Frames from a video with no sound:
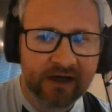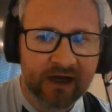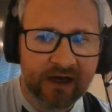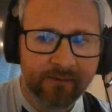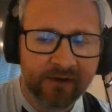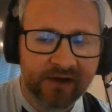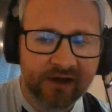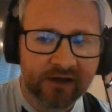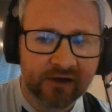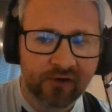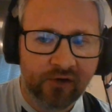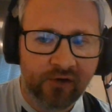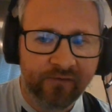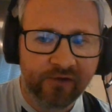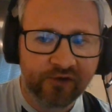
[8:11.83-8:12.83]
here
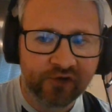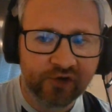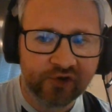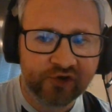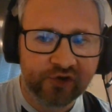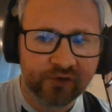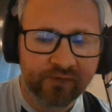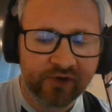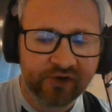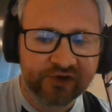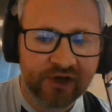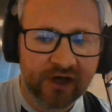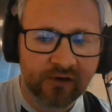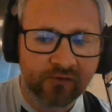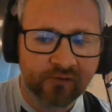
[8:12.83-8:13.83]
on the YouTube
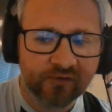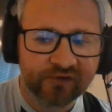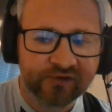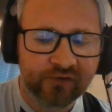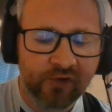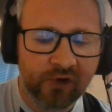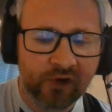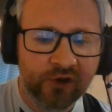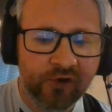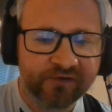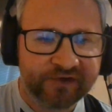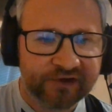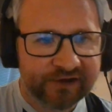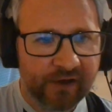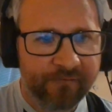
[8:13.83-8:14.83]
channel. So loads
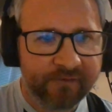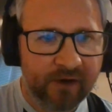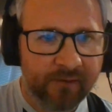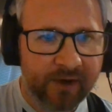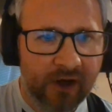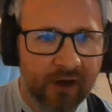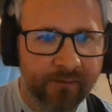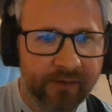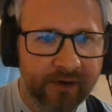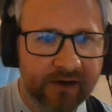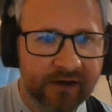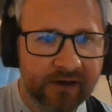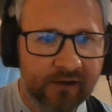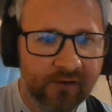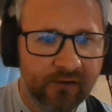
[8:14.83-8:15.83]
of stuff coming up
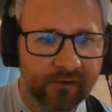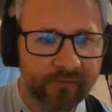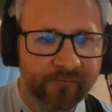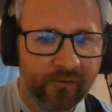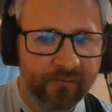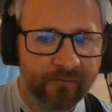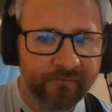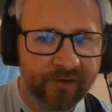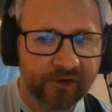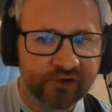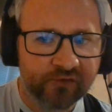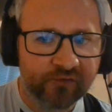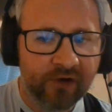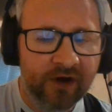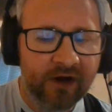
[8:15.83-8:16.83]
here on the fourth
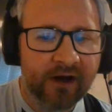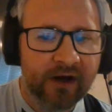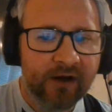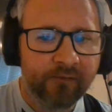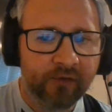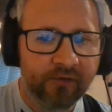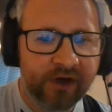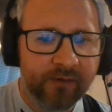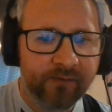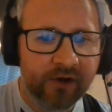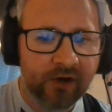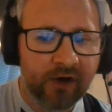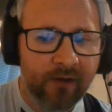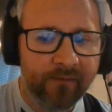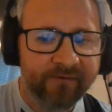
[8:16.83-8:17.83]
official. We'll keep you
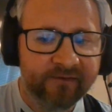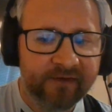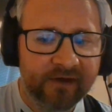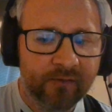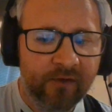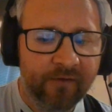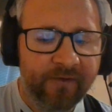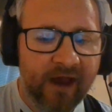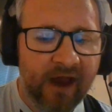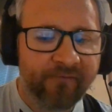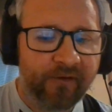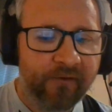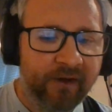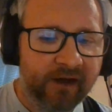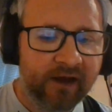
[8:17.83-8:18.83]
up to date with
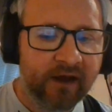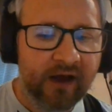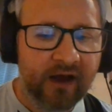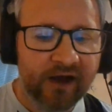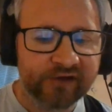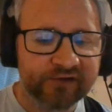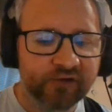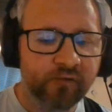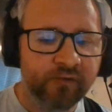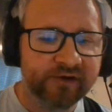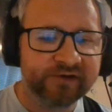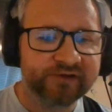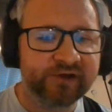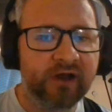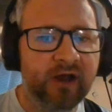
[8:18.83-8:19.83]
everything. As
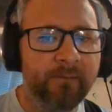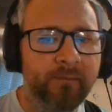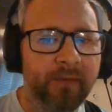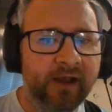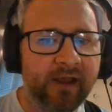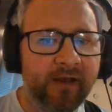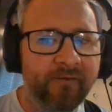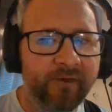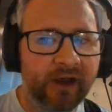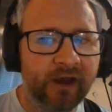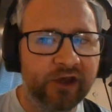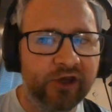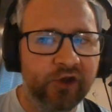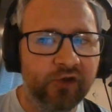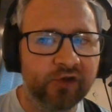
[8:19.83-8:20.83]
always, a big
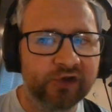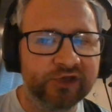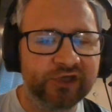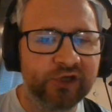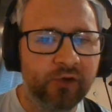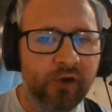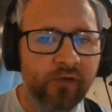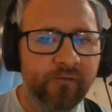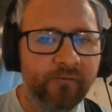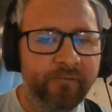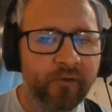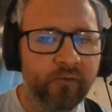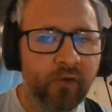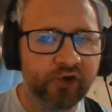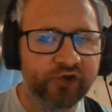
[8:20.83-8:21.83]
thank you to you all
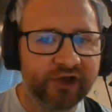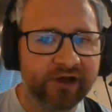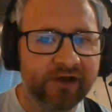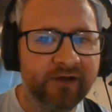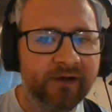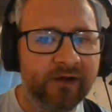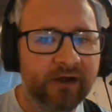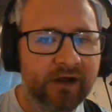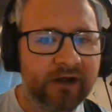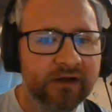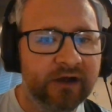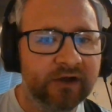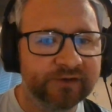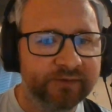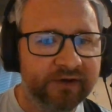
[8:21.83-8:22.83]
for watching.
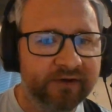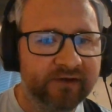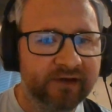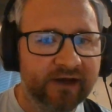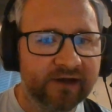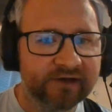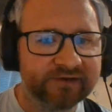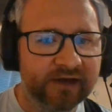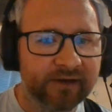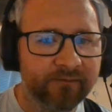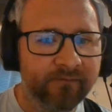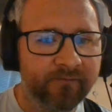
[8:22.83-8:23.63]
I'll speak to you next time.